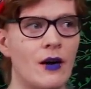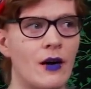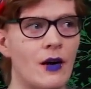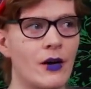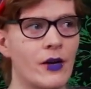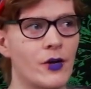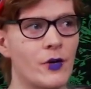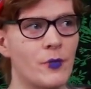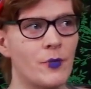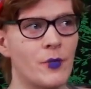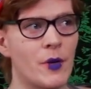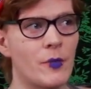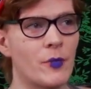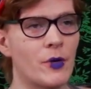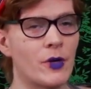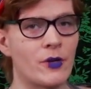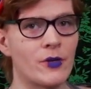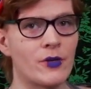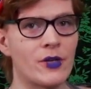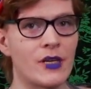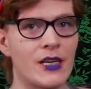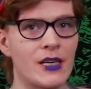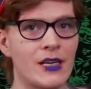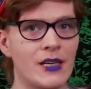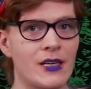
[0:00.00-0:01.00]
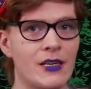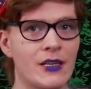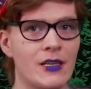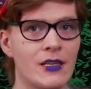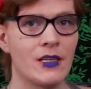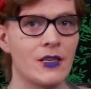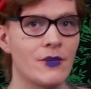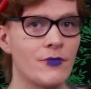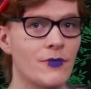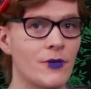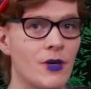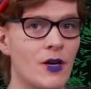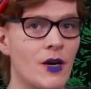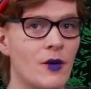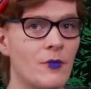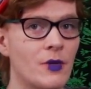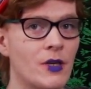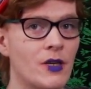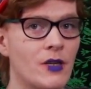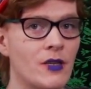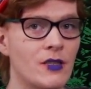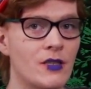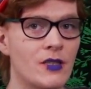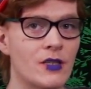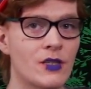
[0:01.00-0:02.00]
automimicry the
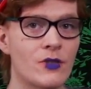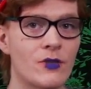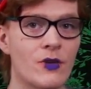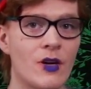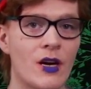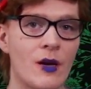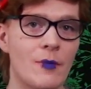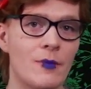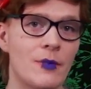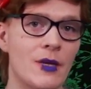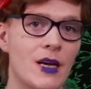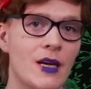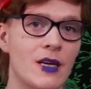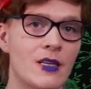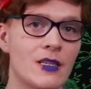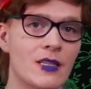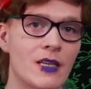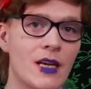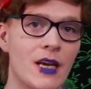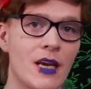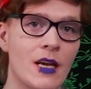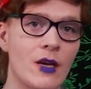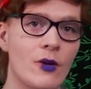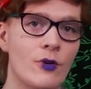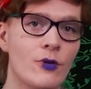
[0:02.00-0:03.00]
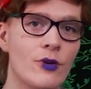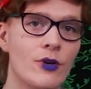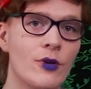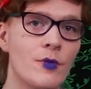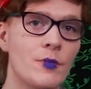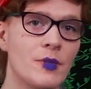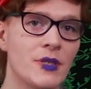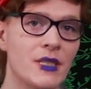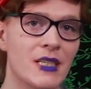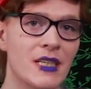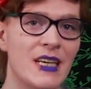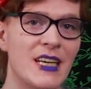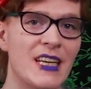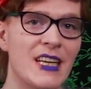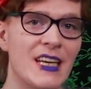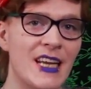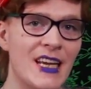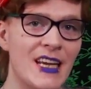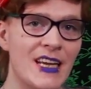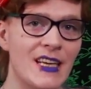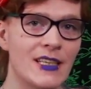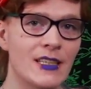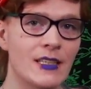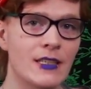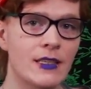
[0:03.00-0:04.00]
phenomenon described as a group's
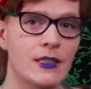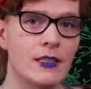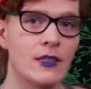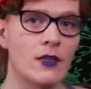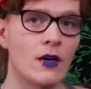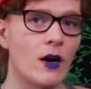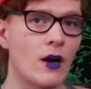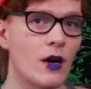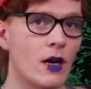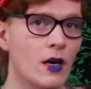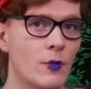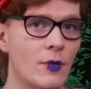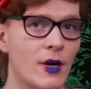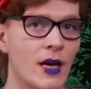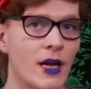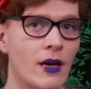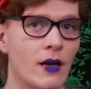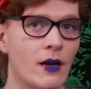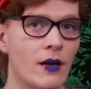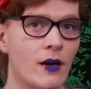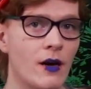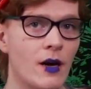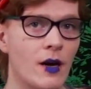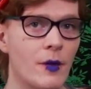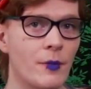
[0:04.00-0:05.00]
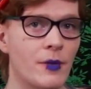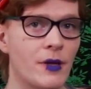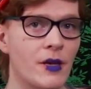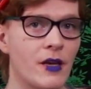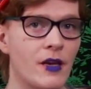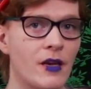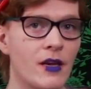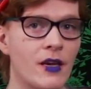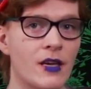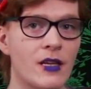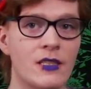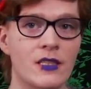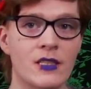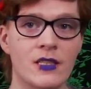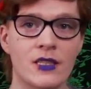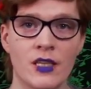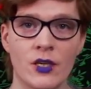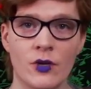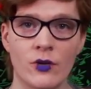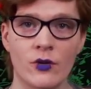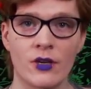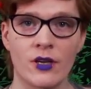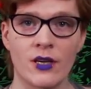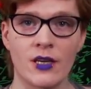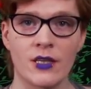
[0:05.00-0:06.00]
innate and automatic copying and
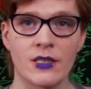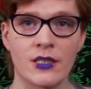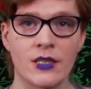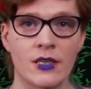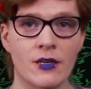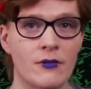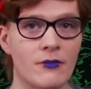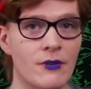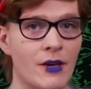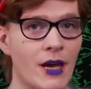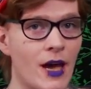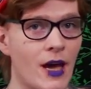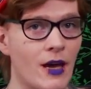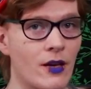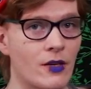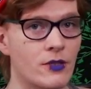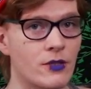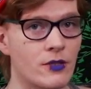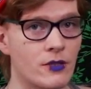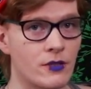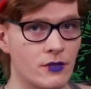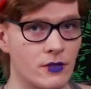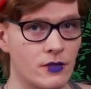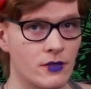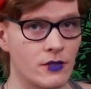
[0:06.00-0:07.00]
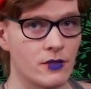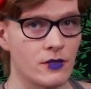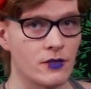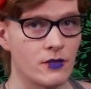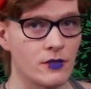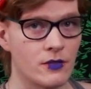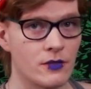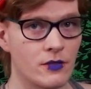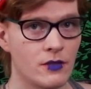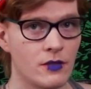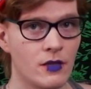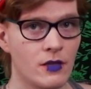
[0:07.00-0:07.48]
synchronizing of actions.